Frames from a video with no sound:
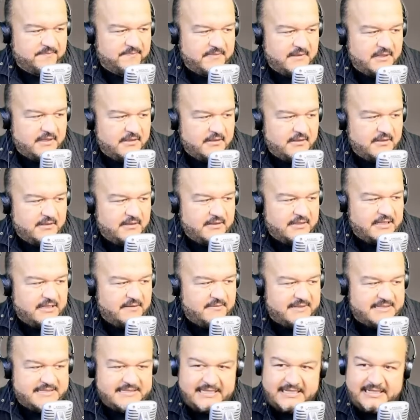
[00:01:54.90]
It must be,
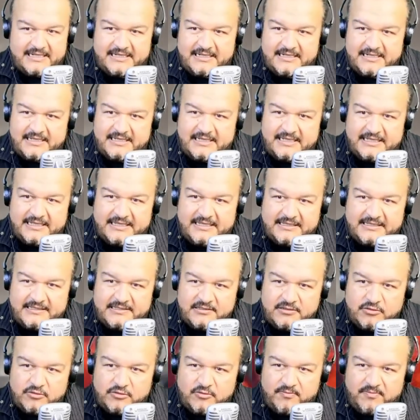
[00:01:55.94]
huh?
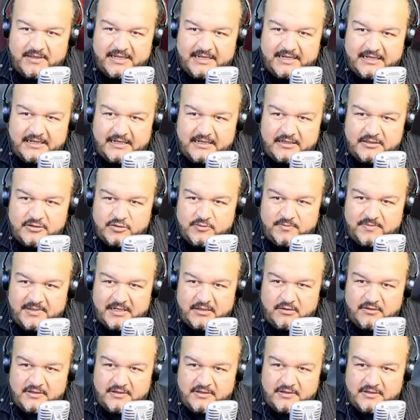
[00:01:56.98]
Super crazy.